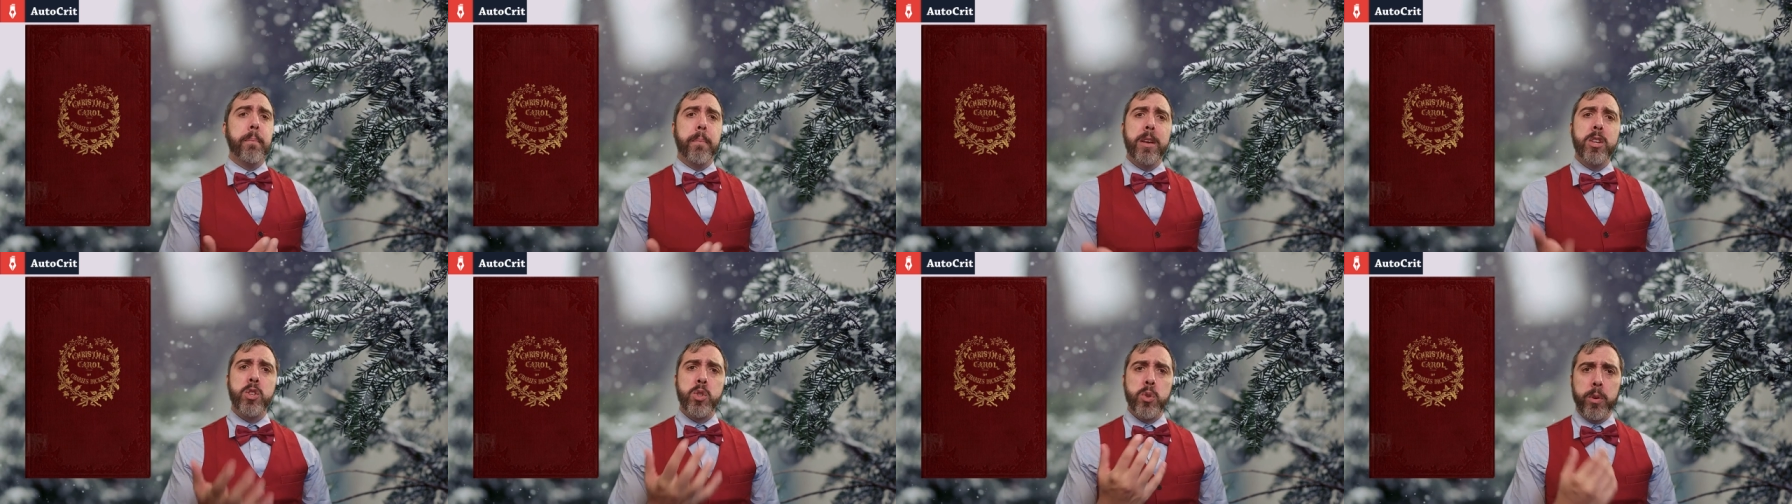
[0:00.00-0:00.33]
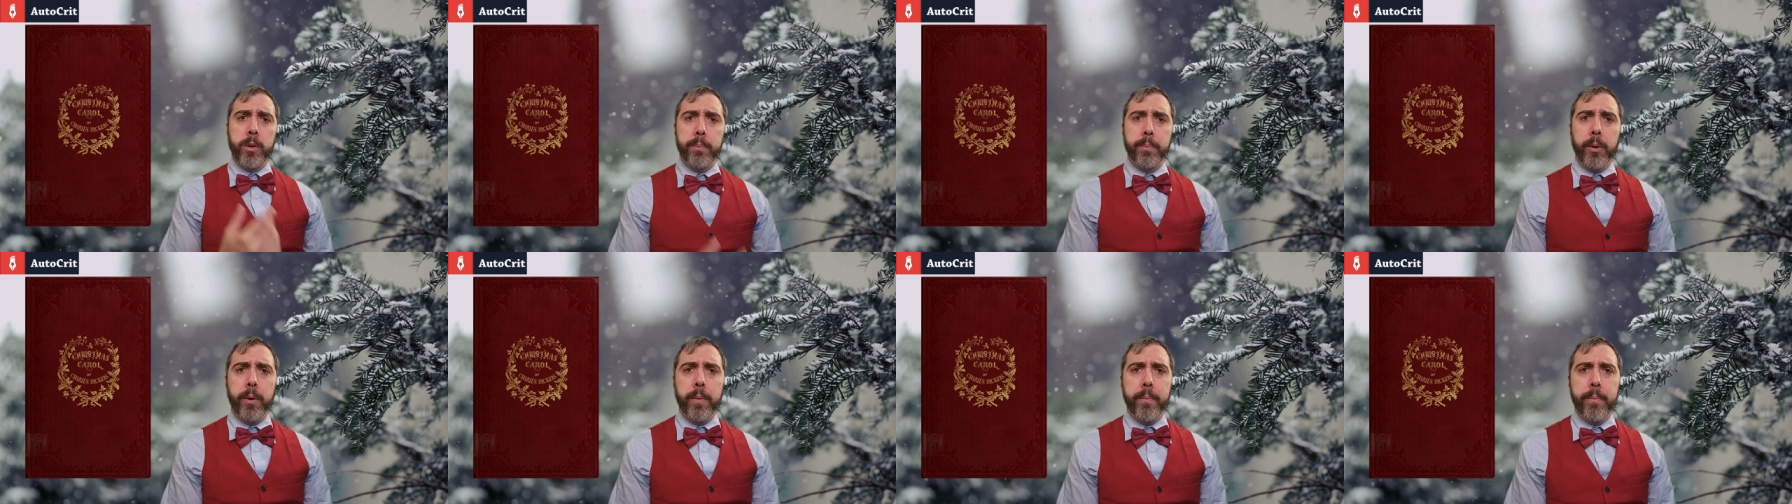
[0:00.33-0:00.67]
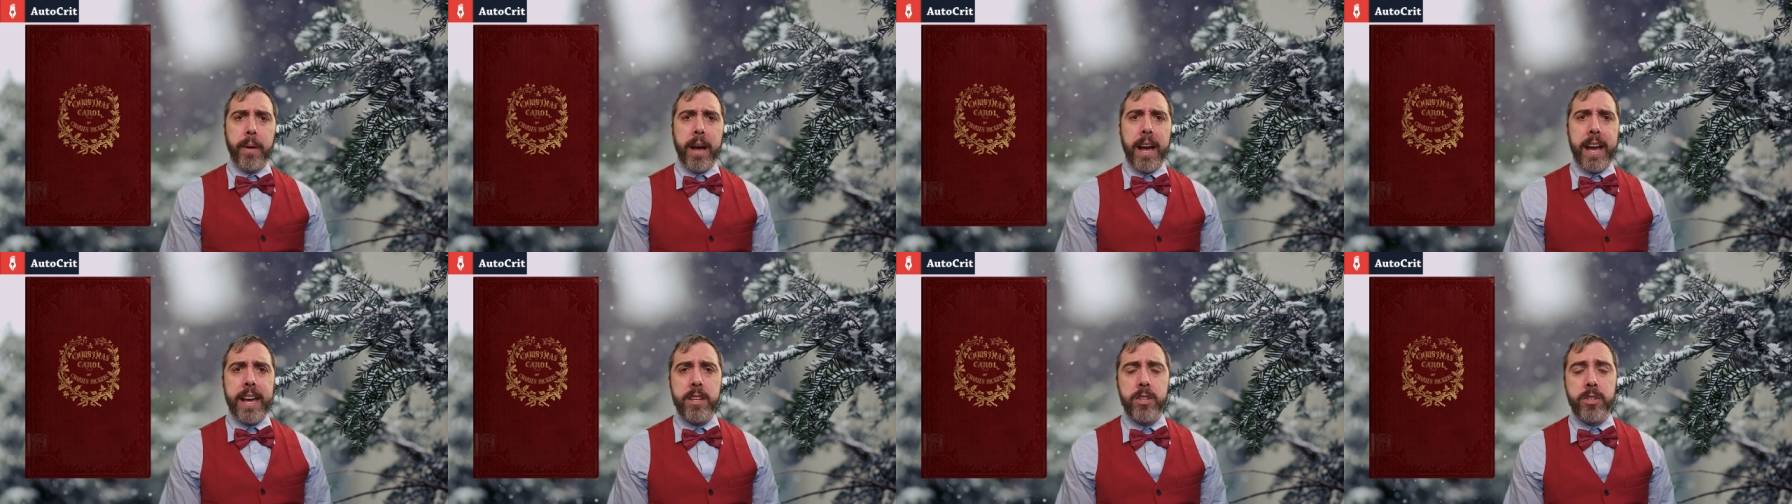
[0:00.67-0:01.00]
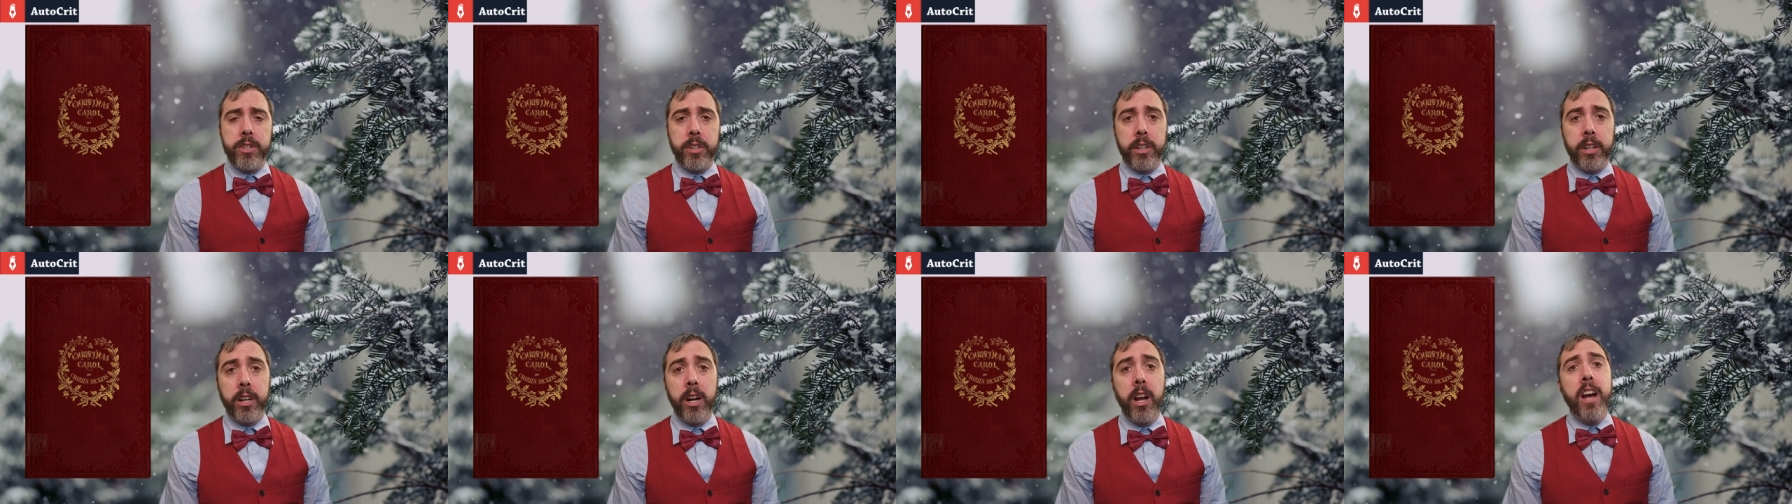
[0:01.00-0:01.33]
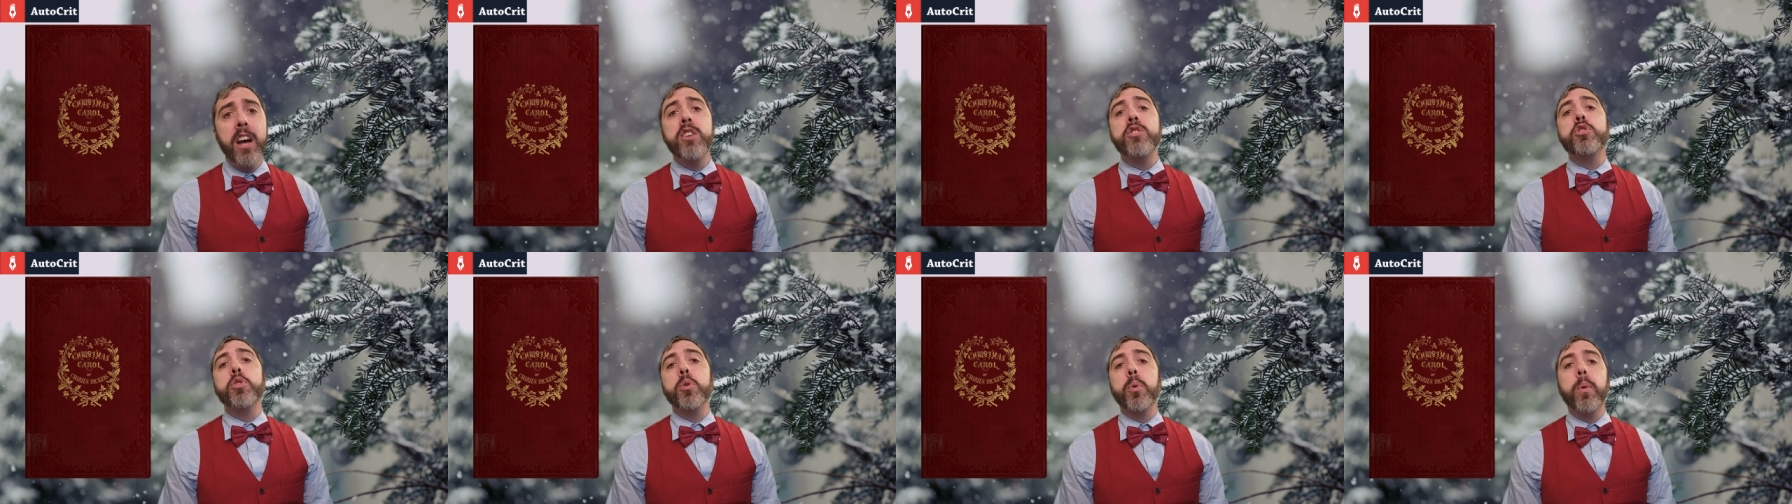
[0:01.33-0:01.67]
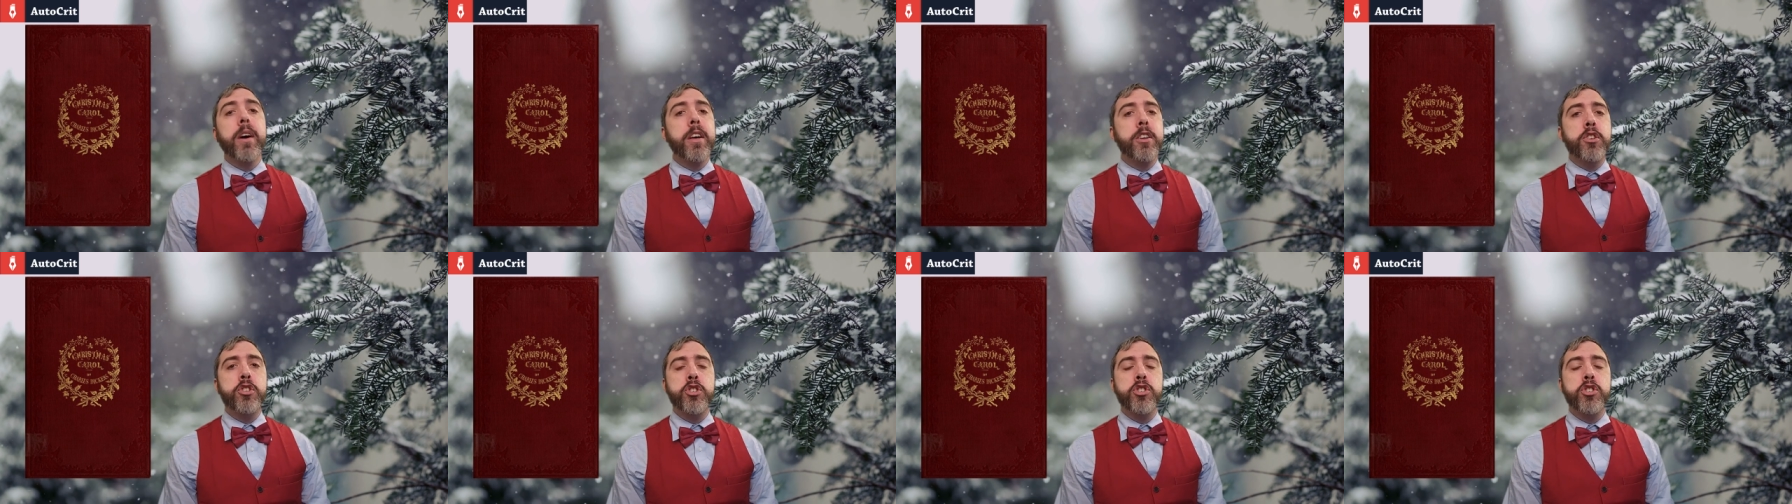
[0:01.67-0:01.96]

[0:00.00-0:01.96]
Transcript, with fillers: miserable miser to a